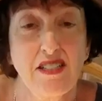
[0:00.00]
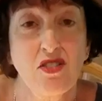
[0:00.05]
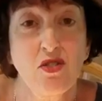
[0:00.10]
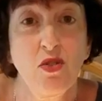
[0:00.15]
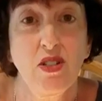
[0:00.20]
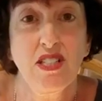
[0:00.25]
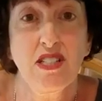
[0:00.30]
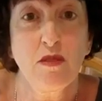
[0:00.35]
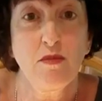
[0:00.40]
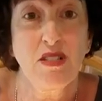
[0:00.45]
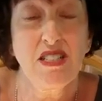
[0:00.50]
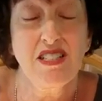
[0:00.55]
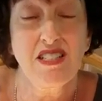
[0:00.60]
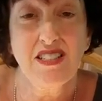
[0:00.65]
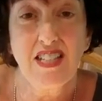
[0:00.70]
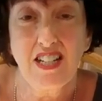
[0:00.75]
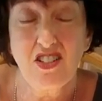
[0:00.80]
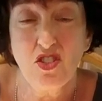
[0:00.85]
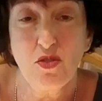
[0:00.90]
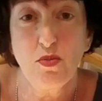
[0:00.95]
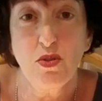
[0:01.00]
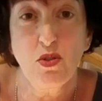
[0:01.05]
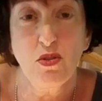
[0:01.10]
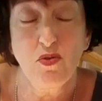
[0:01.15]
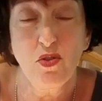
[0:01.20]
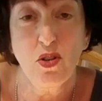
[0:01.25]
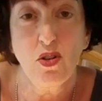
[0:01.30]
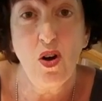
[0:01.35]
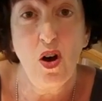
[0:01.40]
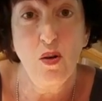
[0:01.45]
going to be such a
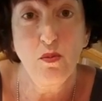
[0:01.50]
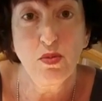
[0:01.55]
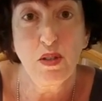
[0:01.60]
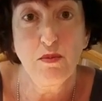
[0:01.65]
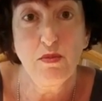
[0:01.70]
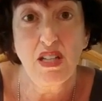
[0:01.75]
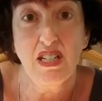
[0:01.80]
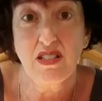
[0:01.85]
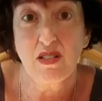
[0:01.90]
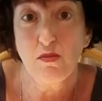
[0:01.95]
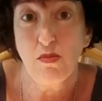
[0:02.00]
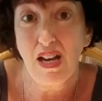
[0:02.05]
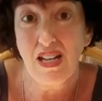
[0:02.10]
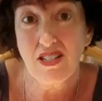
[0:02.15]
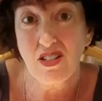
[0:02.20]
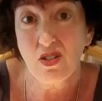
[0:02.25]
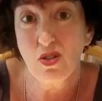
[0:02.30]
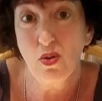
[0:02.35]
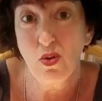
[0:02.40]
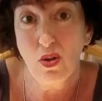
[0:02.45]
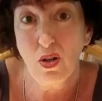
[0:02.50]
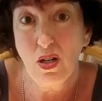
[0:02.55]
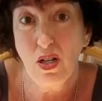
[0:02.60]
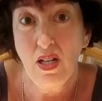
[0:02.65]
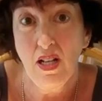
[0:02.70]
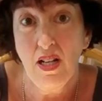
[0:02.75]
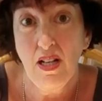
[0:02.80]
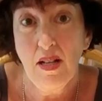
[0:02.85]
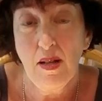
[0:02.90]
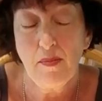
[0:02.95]
beautiful complement to my decor
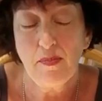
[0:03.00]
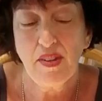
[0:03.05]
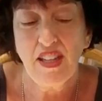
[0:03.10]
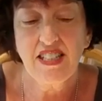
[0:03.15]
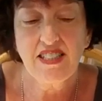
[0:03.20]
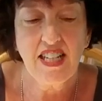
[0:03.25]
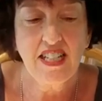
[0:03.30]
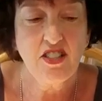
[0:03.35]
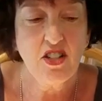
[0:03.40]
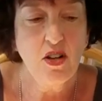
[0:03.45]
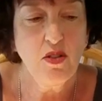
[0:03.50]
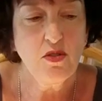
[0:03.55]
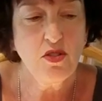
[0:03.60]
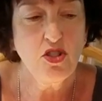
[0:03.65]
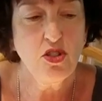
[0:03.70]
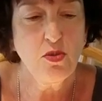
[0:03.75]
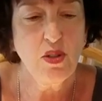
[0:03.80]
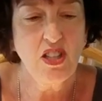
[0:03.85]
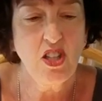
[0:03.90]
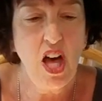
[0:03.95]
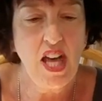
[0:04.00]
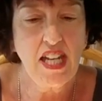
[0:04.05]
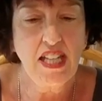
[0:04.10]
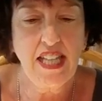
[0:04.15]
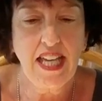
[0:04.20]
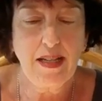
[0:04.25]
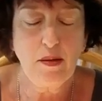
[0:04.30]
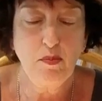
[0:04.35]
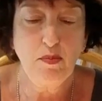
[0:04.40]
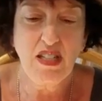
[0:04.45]
because I don't do a lot of
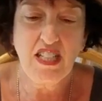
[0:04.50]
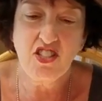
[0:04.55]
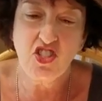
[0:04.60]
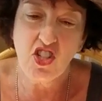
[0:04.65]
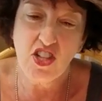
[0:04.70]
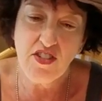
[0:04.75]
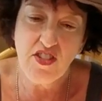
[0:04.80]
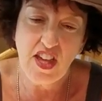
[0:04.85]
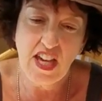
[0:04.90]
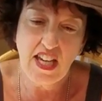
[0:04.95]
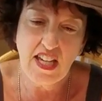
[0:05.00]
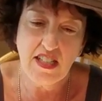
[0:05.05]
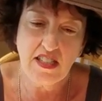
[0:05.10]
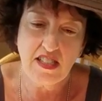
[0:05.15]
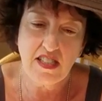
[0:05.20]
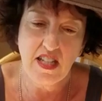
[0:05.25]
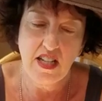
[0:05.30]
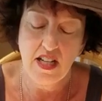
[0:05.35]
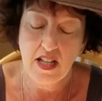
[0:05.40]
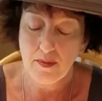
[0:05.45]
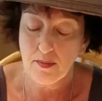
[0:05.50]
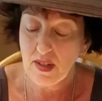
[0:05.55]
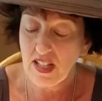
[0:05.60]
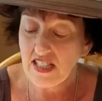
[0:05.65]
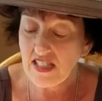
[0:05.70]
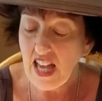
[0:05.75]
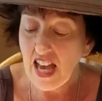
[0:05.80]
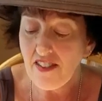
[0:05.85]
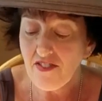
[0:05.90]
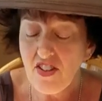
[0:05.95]
like beachy things because
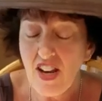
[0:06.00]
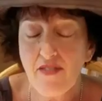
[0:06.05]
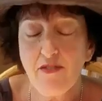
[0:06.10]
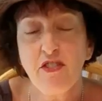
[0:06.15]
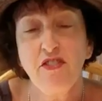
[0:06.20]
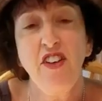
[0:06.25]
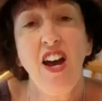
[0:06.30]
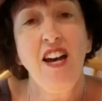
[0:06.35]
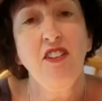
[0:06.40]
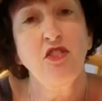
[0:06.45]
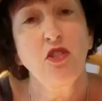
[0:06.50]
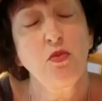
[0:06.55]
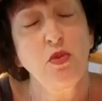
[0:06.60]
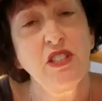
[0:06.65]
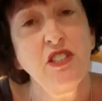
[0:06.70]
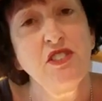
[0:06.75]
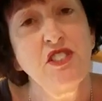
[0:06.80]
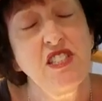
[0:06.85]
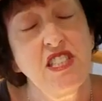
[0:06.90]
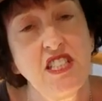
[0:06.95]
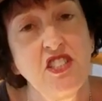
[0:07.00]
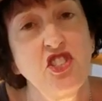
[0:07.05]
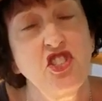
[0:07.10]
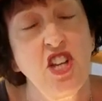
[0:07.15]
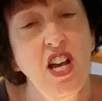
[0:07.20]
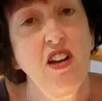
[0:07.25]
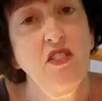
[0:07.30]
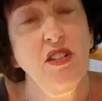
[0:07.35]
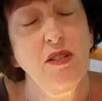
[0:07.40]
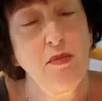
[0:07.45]
I've never found a real
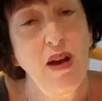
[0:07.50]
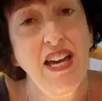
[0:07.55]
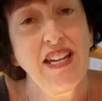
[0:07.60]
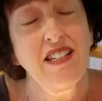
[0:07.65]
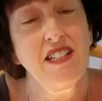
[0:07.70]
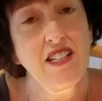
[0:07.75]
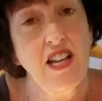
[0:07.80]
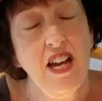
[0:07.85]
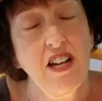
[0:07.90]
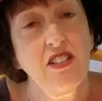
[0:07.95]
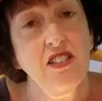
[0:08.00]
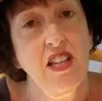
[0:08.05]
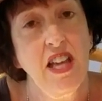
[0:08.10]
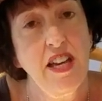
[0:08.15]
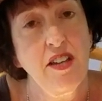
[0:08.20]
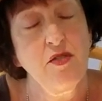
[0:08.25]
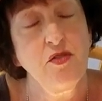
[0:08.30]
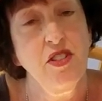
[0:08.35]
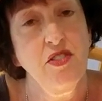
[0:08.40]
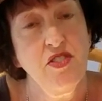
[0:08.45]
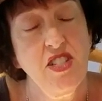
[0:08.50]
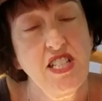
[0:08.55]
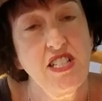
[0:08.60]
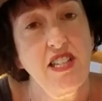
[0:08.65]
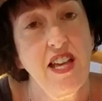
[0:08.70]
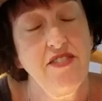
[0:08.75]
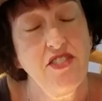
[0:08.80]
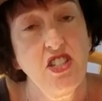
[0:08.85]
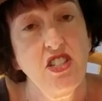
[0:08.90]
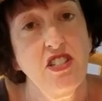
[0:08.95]
seashell in my entire life.
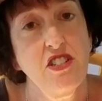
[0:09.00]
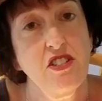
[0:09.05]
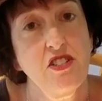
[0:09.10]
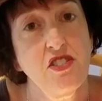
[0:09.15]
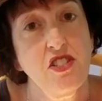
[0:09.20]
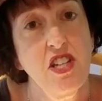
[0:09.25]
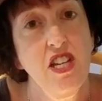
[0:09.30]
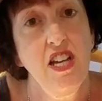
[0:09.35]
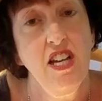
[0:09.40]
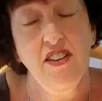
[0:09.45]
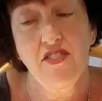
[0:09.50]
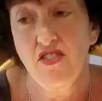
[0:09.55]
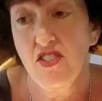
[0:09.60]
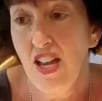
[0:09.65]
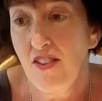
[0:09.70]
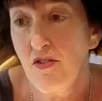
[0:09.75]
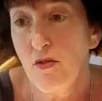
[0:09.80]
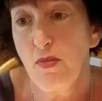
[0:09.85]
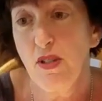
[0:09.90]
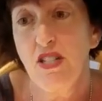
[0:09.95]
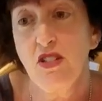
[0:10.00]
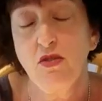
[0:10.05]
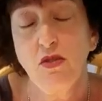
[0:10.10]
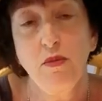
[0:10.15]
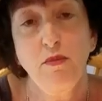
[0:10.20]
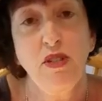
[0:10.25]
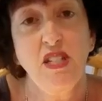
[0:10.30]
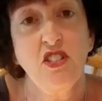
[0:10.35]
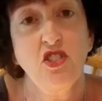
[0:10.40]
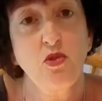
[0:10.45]
57 years, never been to a
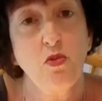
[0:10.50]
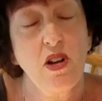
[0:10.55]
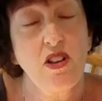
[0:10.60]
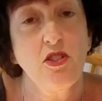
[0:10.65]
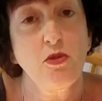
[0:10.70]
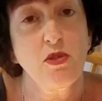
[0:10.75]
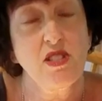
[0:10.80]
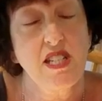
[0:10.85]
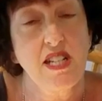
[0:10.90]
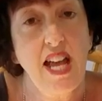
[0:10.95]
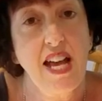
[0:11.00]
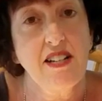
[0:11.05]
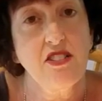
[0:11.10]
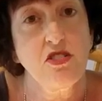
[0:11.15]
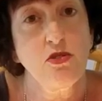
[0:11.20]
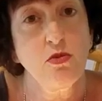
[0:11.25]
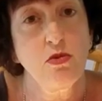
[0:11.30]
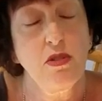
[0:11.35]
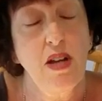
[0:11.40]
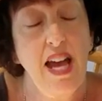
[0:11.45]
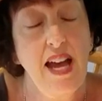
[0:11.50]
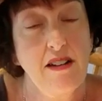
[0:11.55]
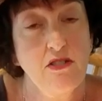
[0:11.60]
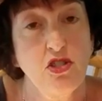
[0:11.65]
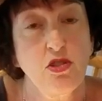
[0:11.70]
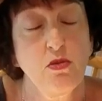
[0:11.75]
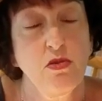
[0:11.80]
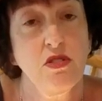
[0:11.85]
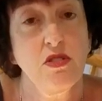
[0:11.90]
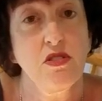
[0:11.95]
beach where there was an actual,
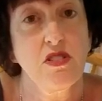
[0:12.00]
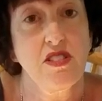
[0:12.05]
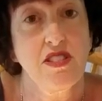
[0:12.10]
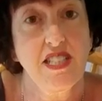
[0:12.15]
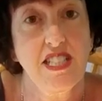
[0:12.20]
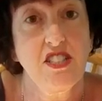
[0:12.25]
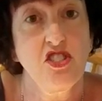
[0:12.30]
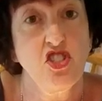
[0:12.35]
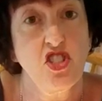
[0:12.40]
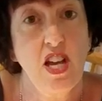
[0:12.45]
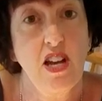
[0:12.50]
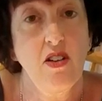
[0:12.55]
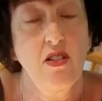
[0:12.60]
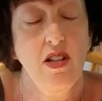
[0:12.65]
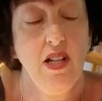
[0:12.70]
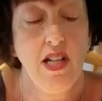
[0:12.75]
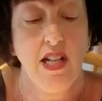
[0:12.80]
actual seashell.